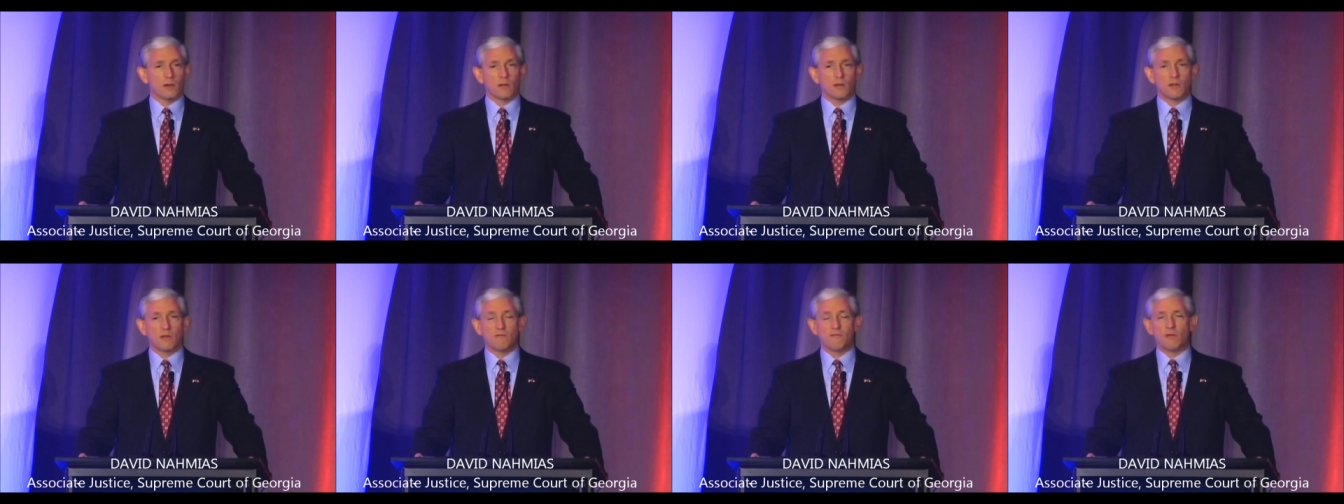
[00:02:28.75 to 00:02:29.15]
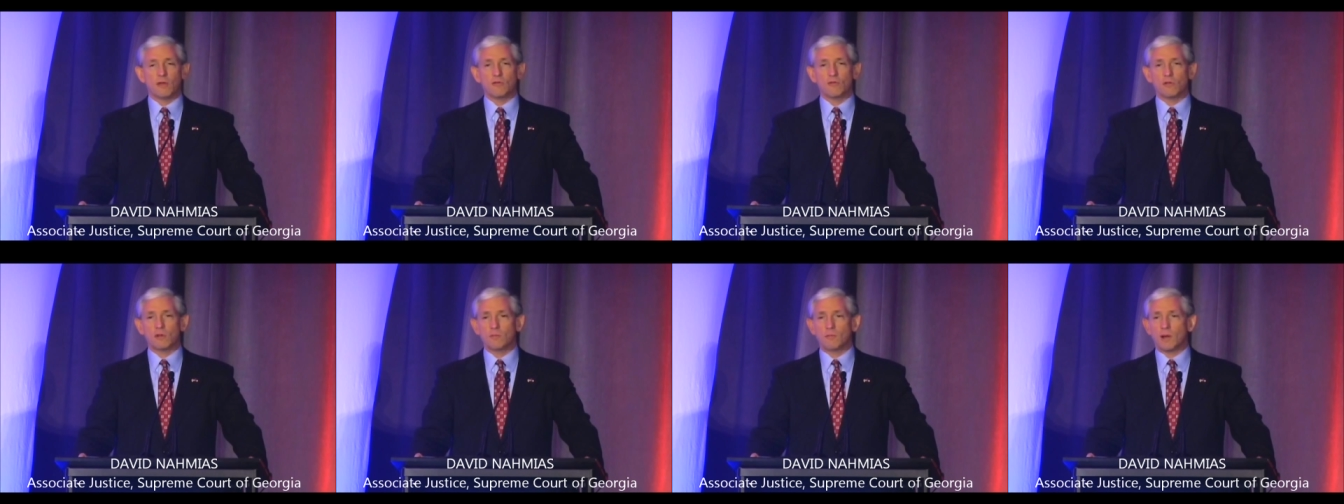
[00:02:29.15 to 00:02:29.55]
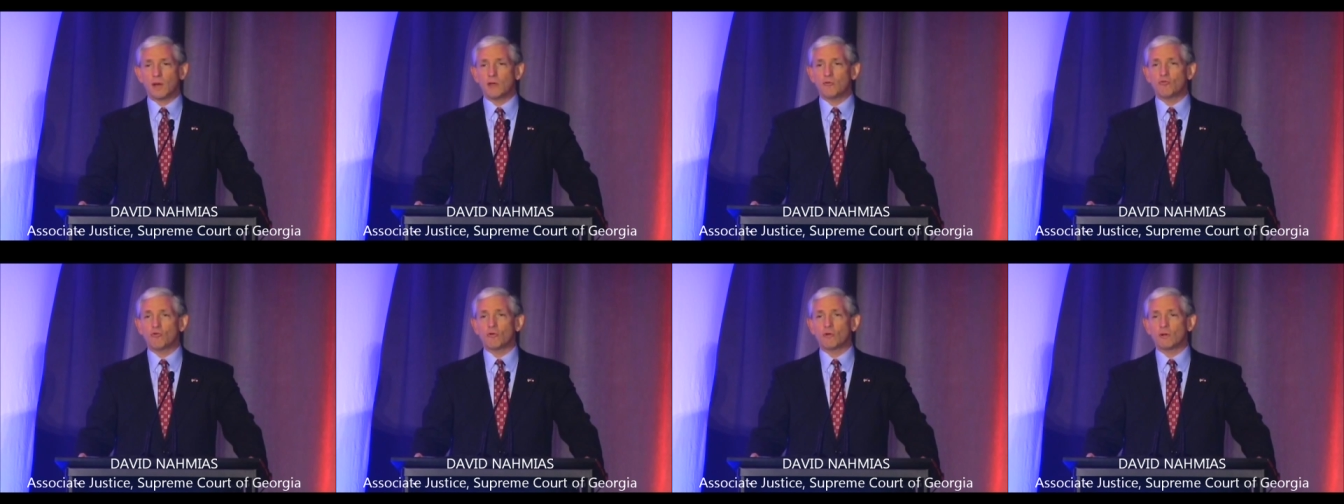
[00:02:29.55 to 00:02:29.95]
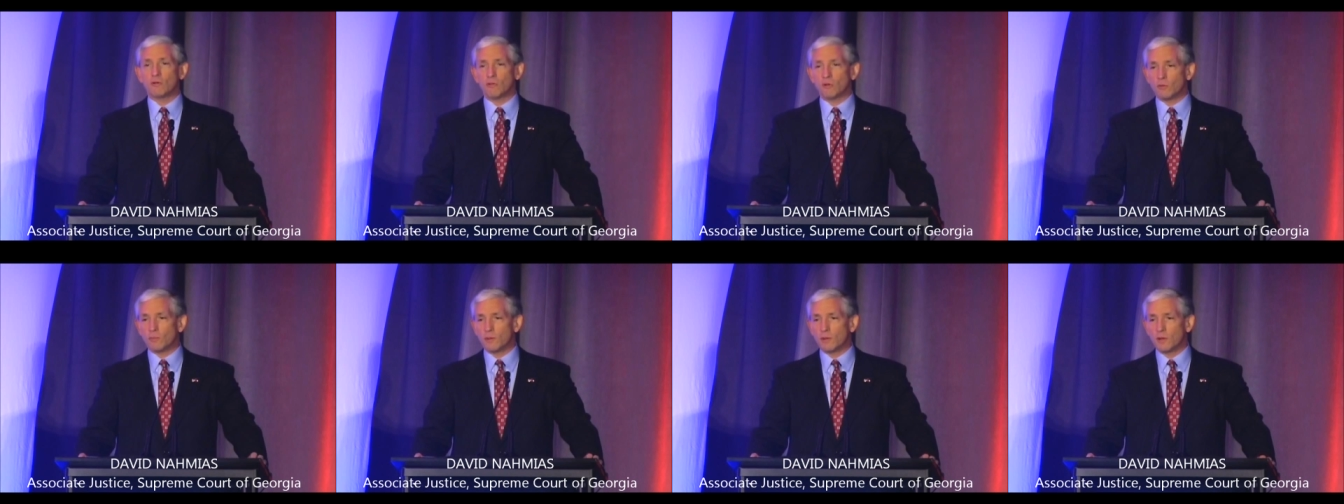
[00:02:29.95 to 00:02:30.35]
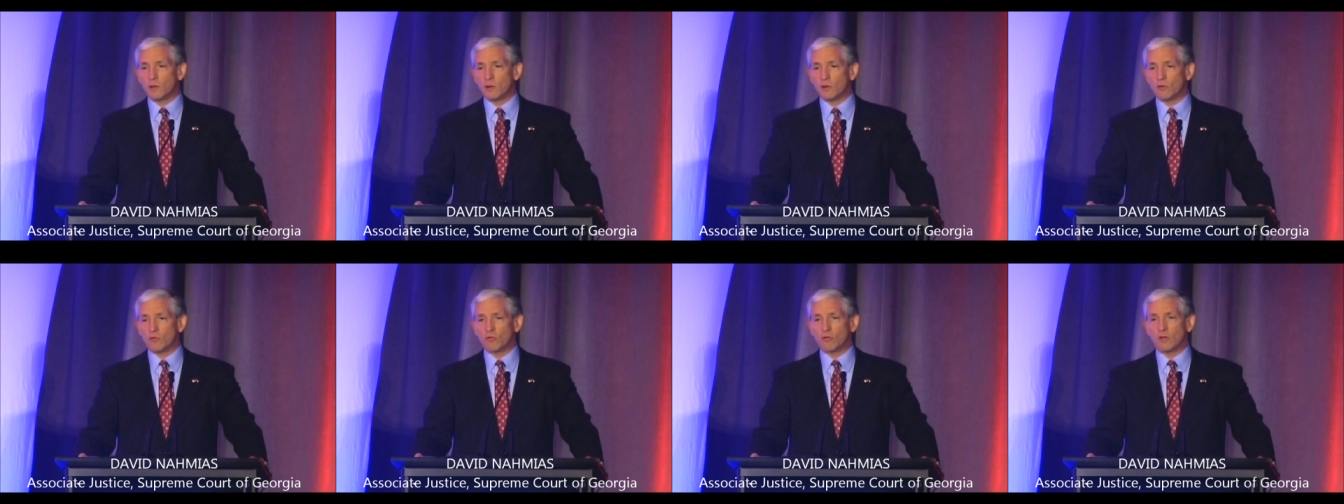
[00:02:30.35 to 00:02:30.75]
convicted by a jury of their
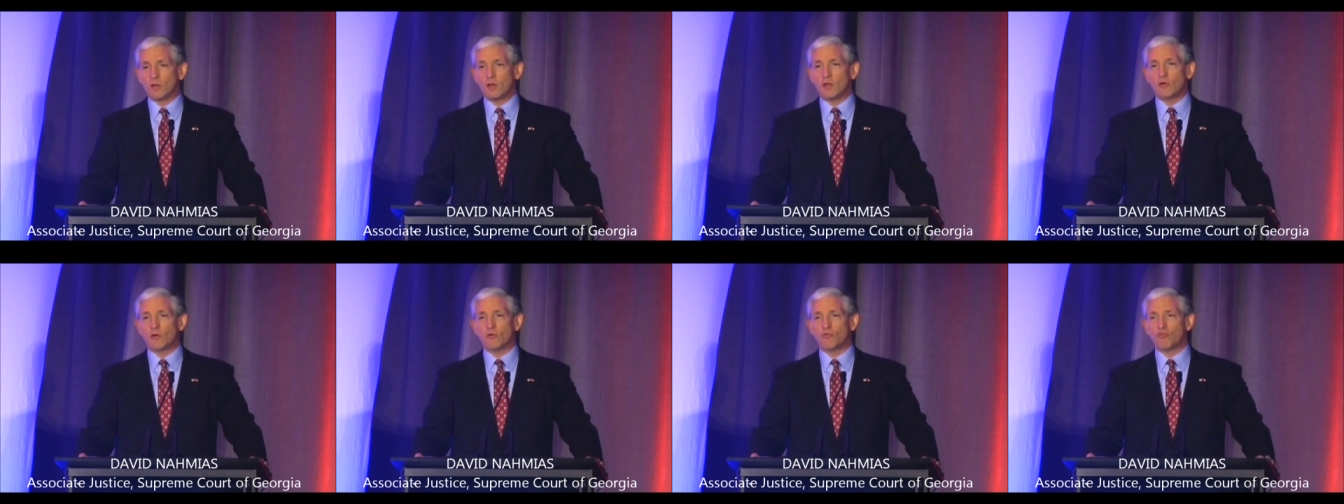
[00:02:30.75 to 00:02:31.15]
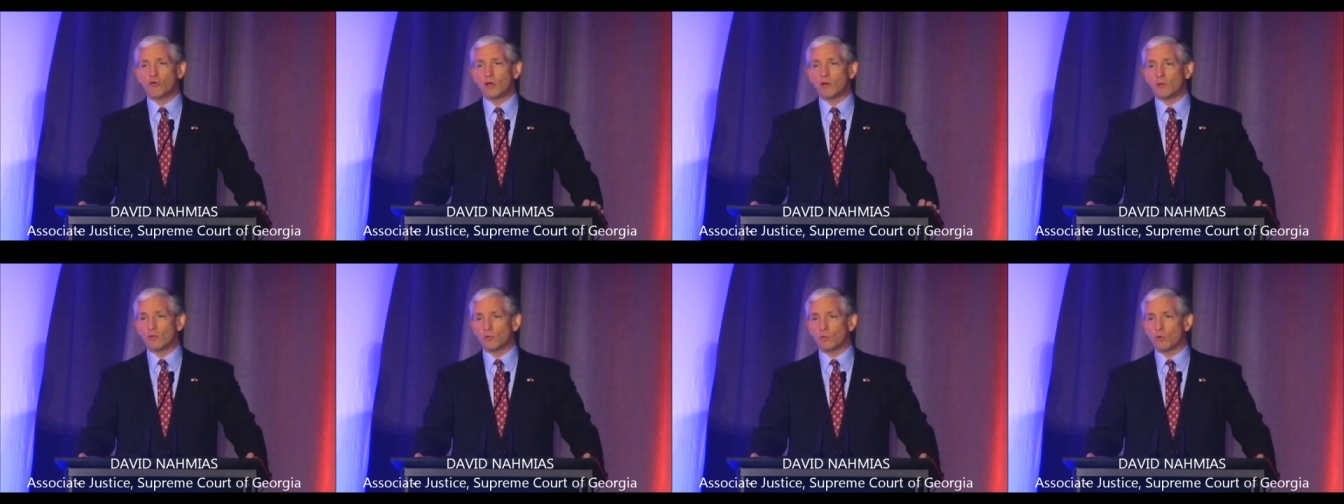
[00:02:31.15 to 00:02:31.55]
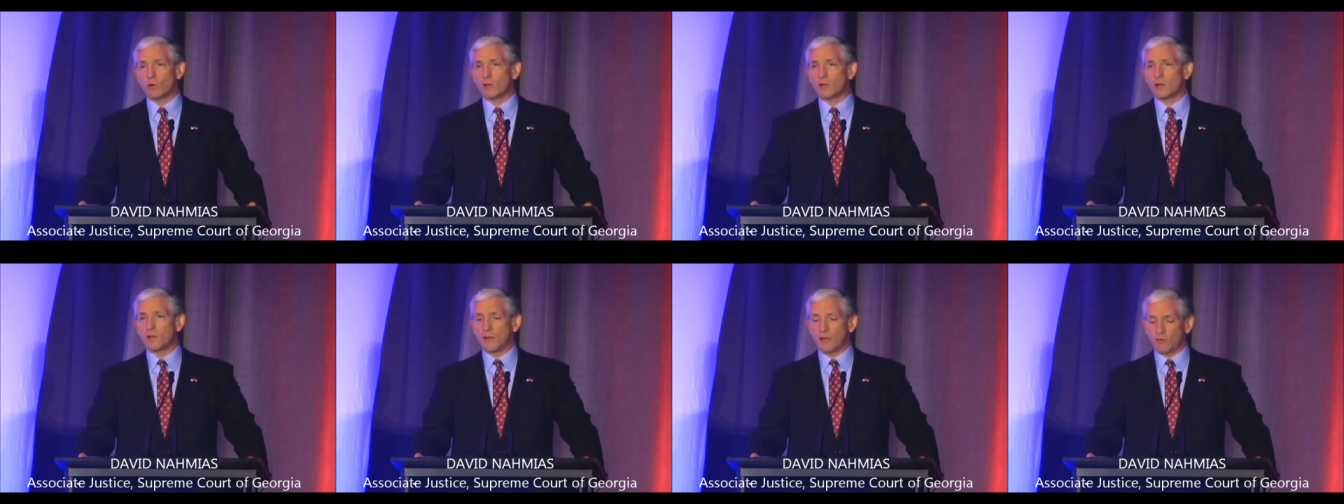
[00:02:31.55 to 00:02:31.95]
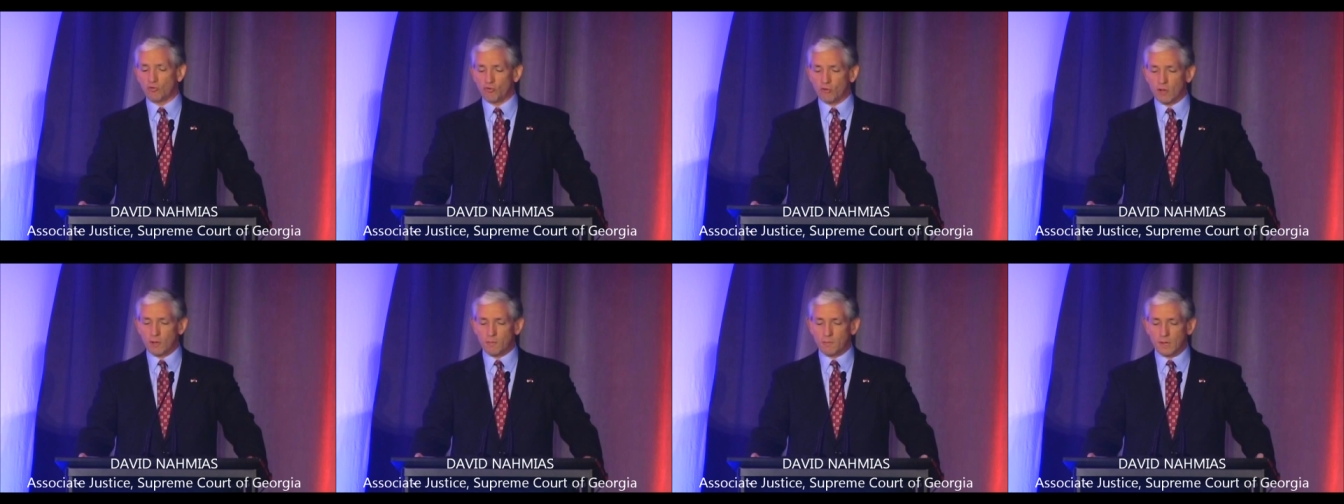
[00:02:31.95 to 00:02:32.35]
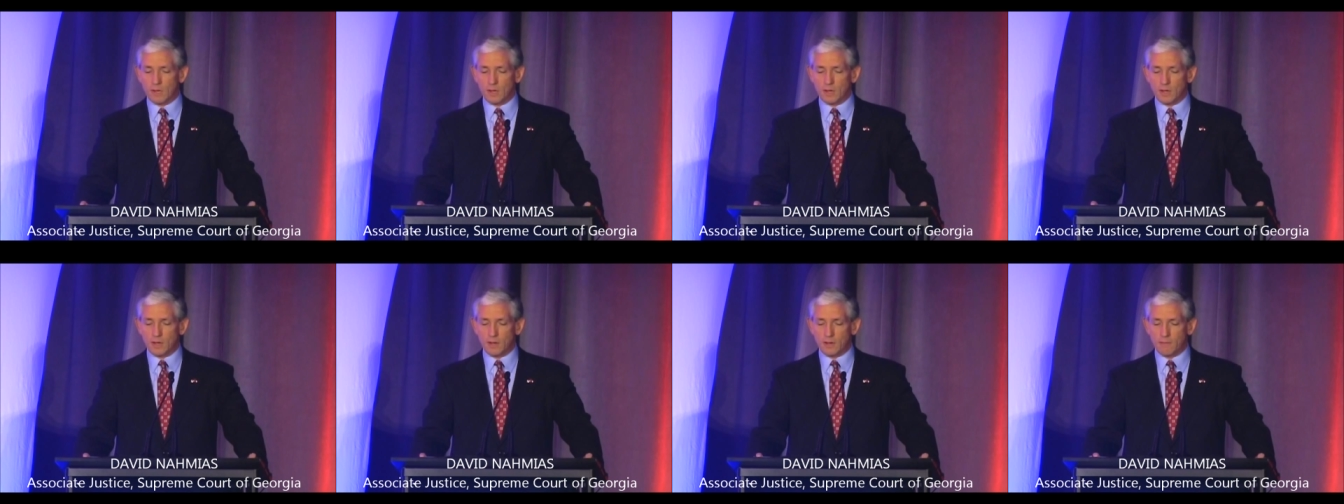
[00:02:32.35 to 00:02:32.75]
peers, and hear a jail door clang shut
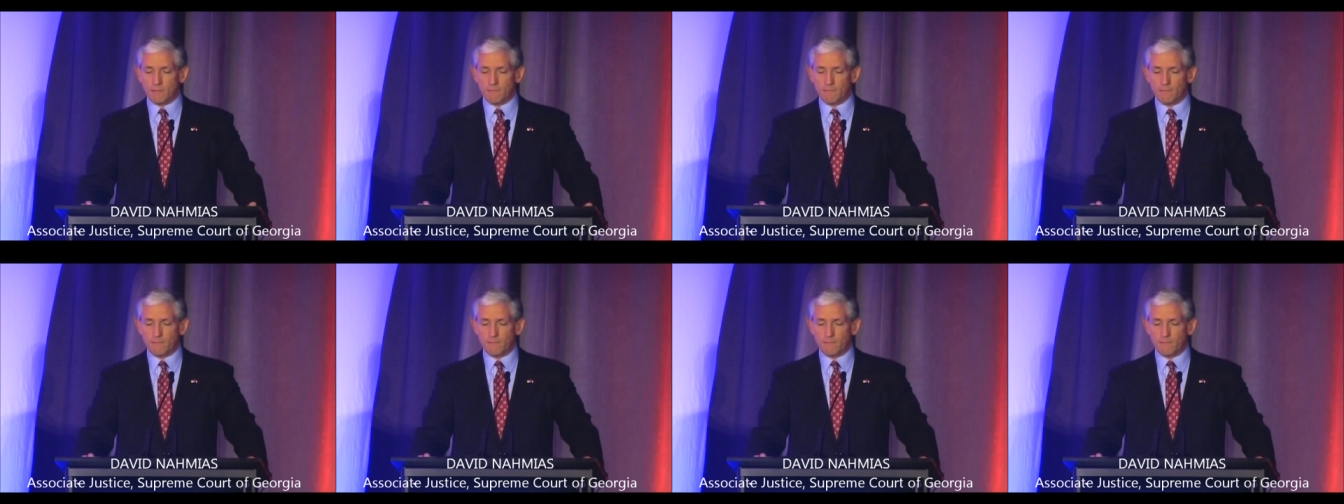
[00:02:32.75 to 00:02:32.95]
behind them.